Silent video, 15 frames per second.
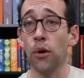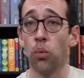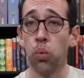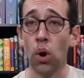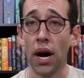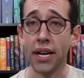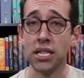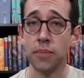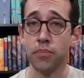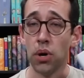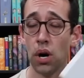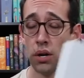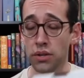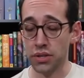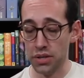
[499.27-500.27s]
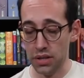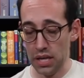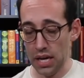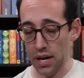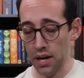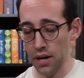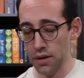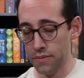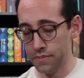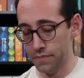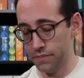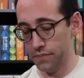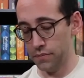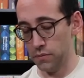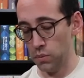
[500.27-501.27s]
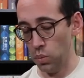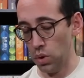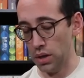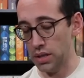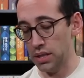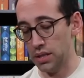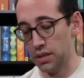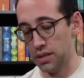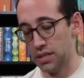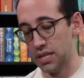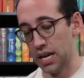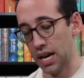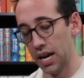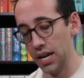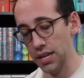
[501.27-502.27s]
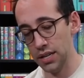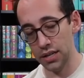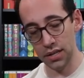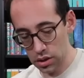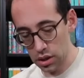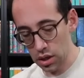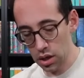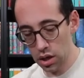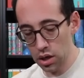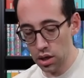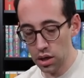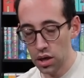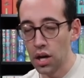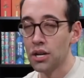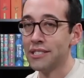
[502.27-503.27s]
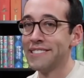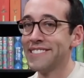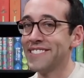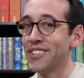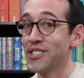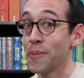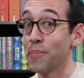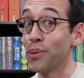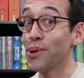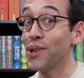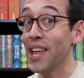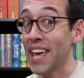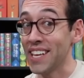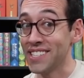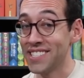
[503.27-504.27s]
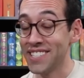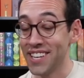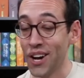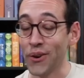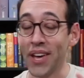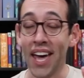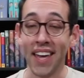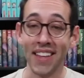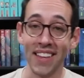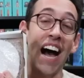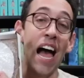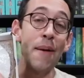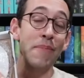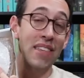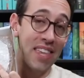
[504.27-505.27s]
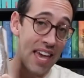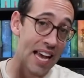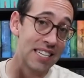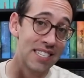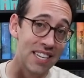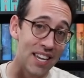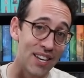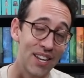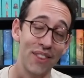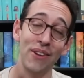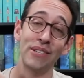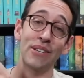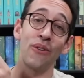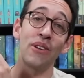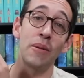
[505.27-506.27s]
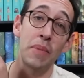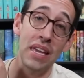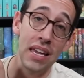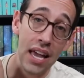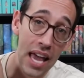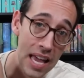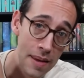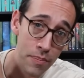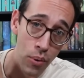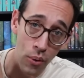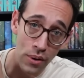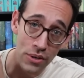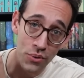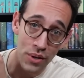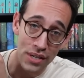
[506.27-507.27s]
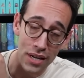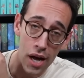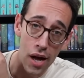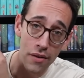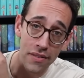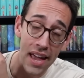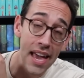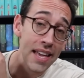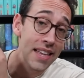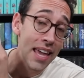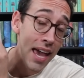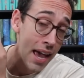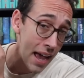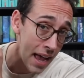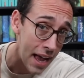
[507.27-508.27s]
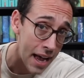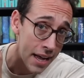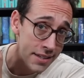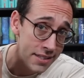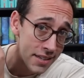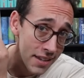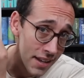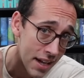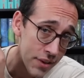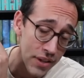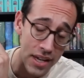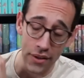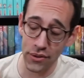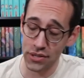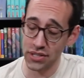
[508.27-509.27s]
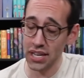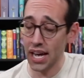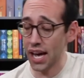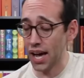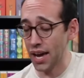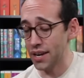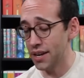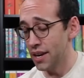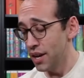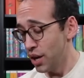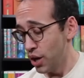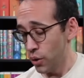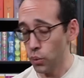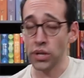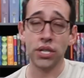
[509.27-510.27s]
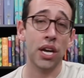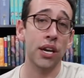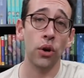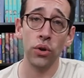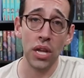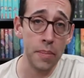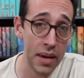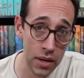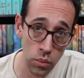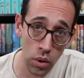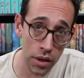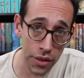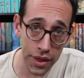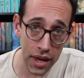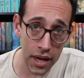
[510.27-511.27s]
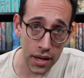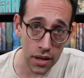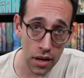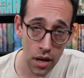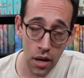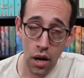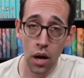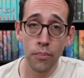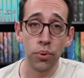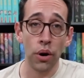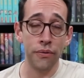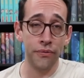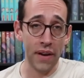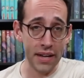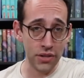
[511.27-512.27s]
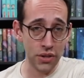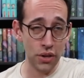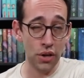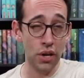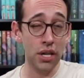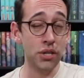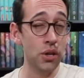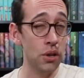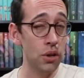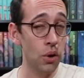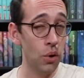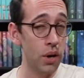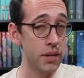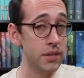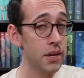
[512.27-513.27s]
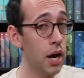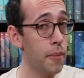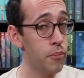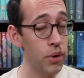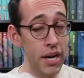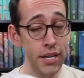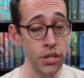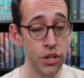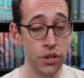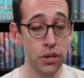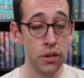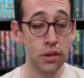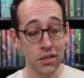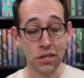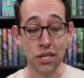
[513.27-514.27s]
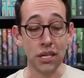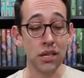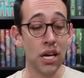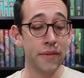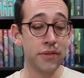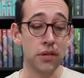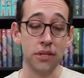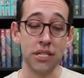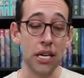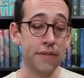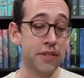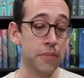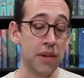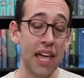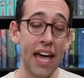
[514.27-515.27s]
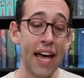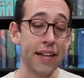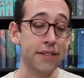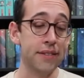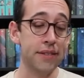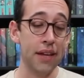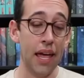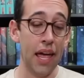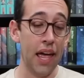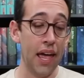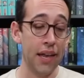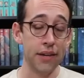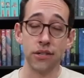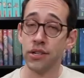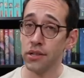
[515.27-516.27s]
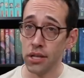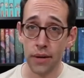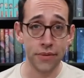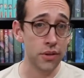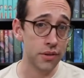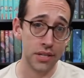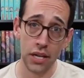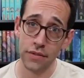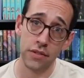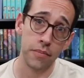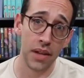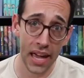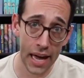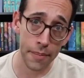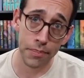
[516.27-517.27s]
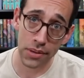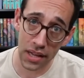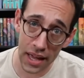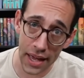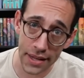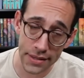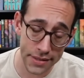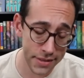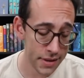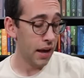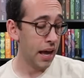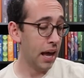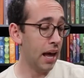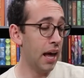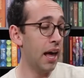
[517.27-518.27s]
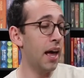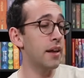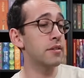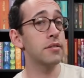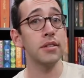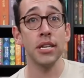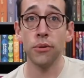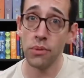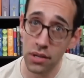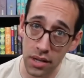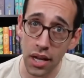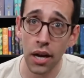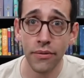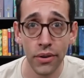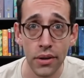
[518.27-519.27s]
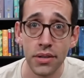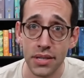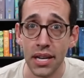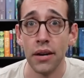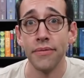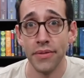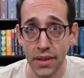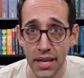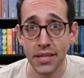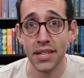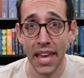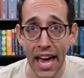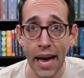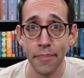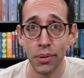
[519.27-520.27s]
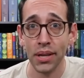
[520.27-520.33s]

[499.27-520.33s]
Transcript: white box there. What is inside? There's a plate. Okay, I'm guessing there's going to be a portrait of a cat on the other side, which can only mean one thing. Professor Dolores Umbridge. She loves herself some cats, and she loves herself some cat plates, and she would love herself this cat